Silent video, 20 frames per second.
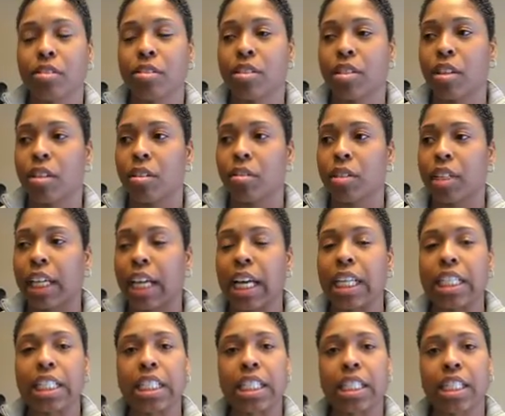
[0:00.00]
So it kind
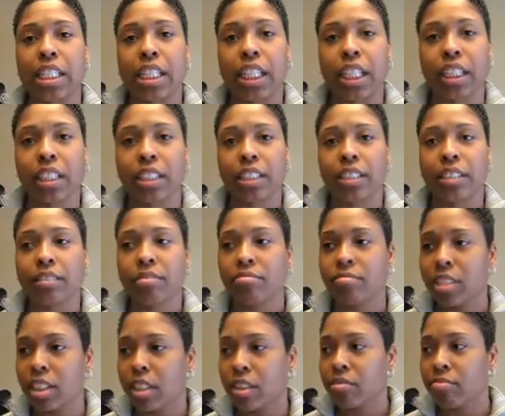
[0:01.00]
of just stuck, and,
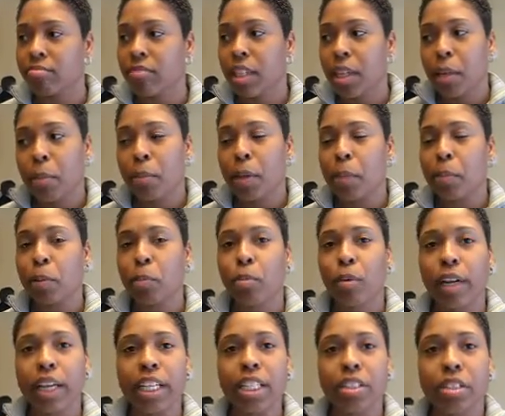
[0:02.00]
you know, people
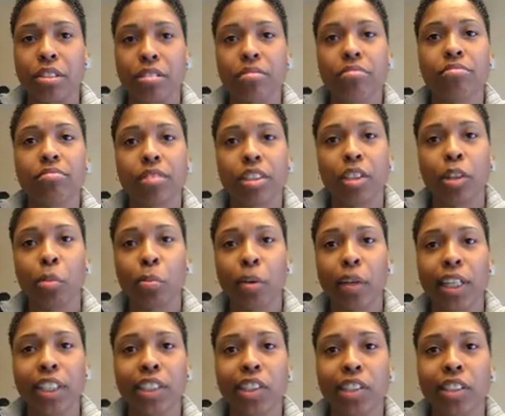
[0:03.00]
brand you. You don't
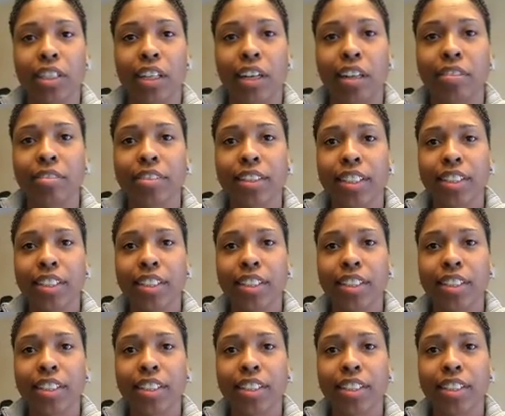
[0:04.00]
brand yourself.